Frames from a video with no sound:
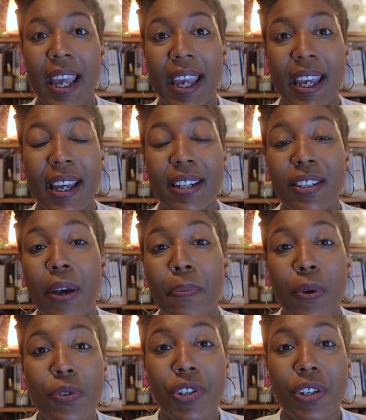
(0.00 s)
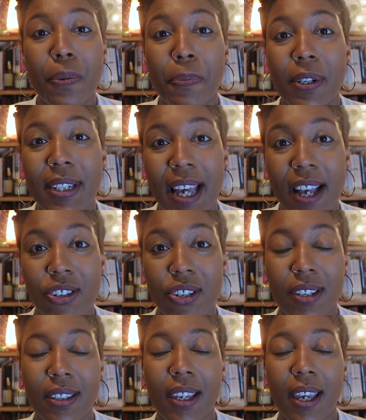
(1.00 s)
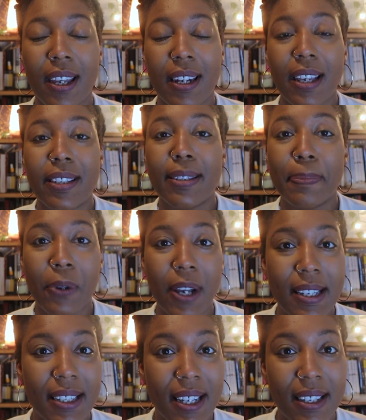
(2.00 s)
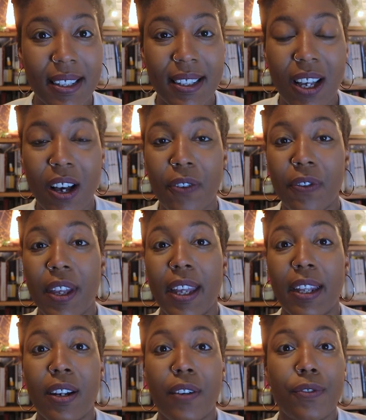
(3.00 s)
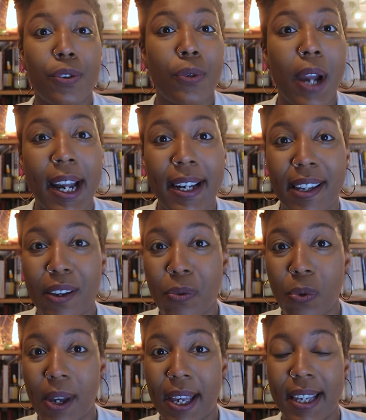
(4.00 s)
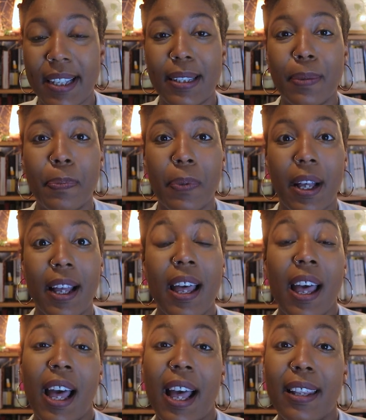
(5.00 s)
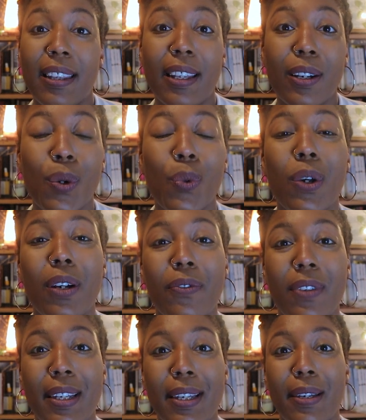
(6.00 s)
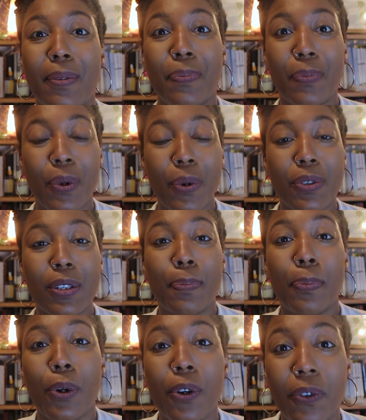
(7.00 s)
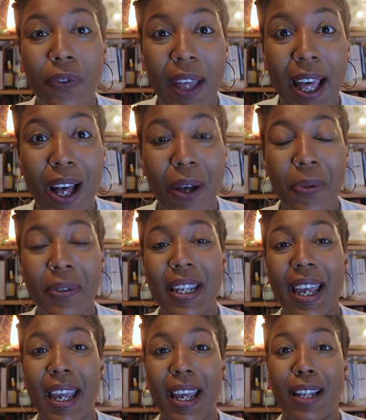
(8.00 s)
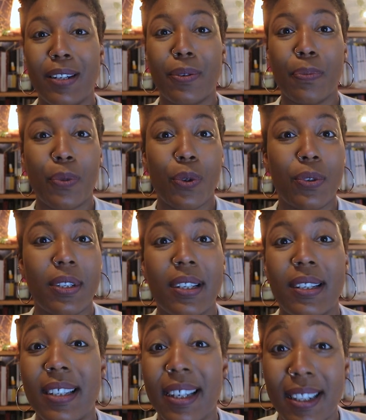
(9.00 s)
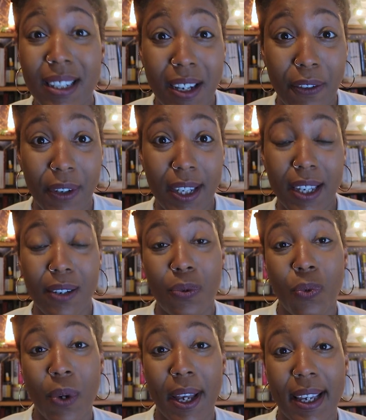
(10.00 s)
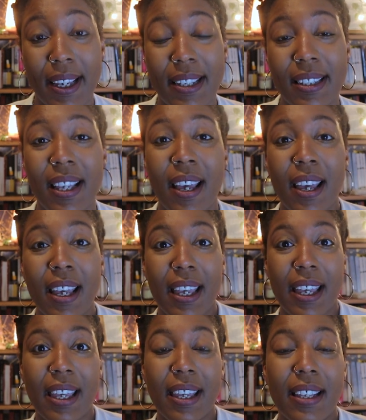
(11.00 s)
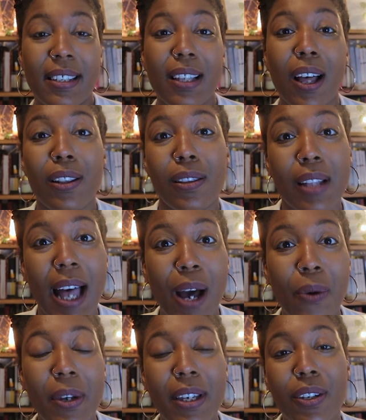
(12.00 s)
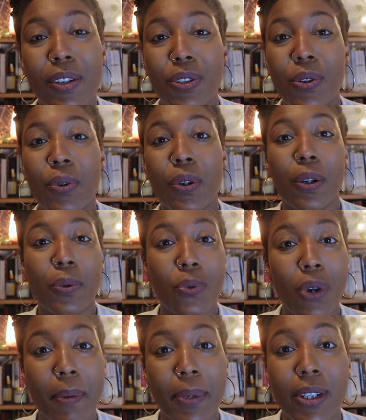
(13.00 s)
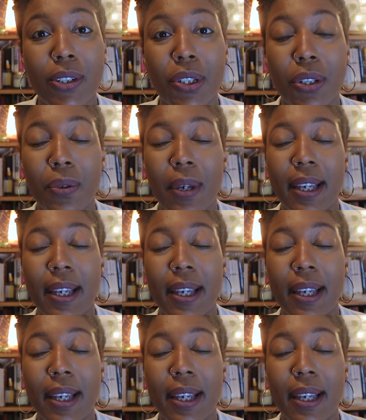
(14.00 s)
And emotional protection can express itself in a variety of ways, but I think one of the most profound and most significant ways is allowing your woman to